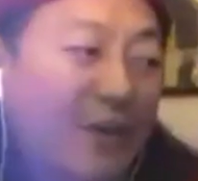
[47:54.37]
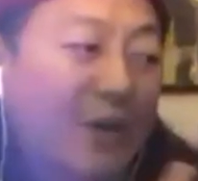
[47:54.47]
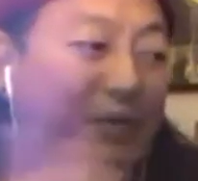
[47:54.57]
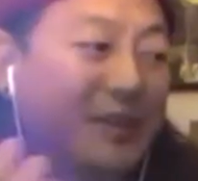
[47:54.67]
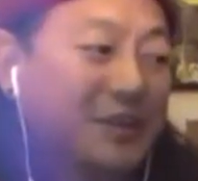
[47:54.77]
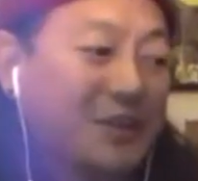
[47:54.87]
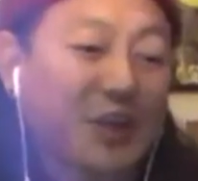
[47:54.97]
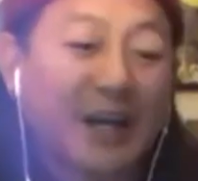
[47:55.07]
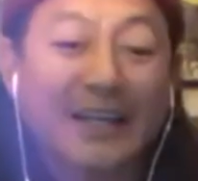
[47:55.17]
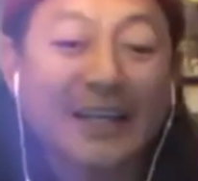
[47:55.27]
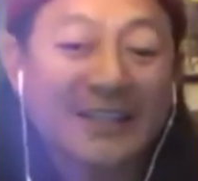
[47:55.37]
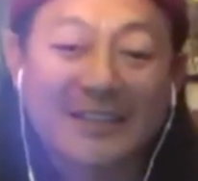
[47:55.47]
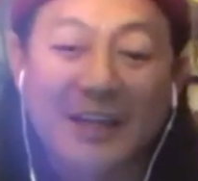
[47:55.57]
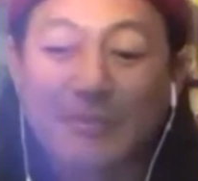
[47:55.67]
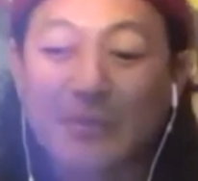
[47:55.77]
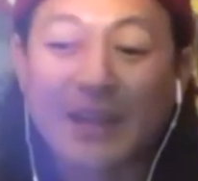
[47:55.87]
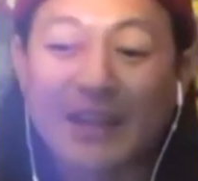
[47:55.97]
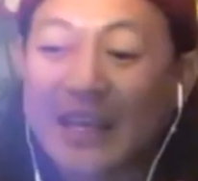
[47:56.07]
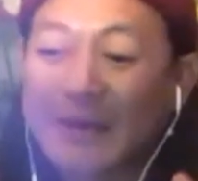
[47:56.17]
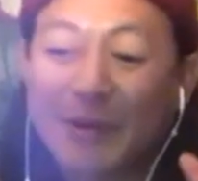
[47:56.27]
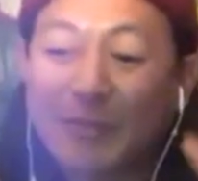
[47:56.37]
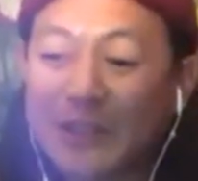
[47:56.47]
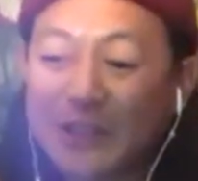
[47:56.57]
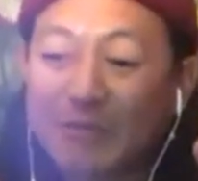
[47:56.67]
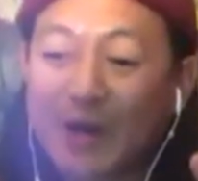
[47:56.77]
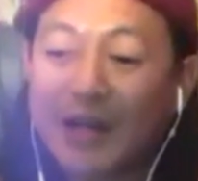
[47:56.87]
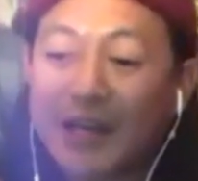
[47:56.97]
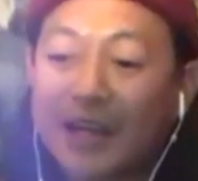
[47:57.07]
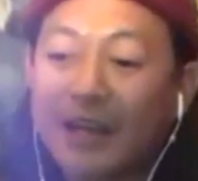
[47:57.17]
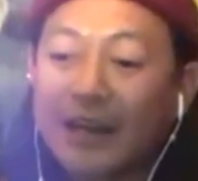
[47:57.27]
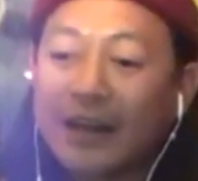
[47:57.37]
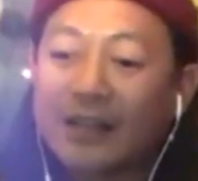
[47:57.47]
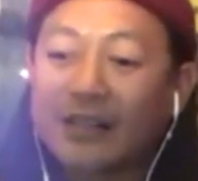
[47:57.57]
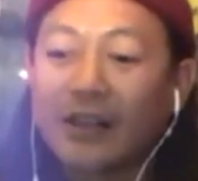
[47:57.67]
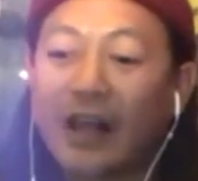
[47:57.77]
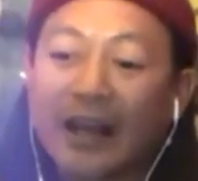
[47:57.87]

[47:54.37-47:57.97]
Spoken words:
with this Chinese company. They gave me a bunch of money to like